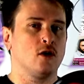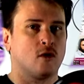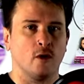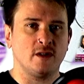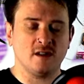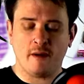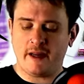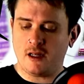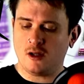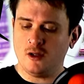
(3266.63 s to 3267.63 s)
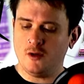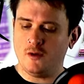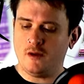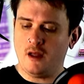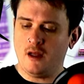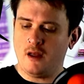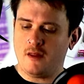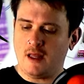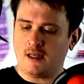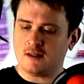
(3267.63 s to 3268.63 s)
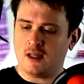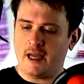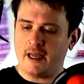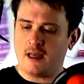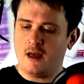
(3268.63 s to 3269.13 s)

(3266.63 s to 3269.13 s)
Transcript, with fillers: Courses might include things like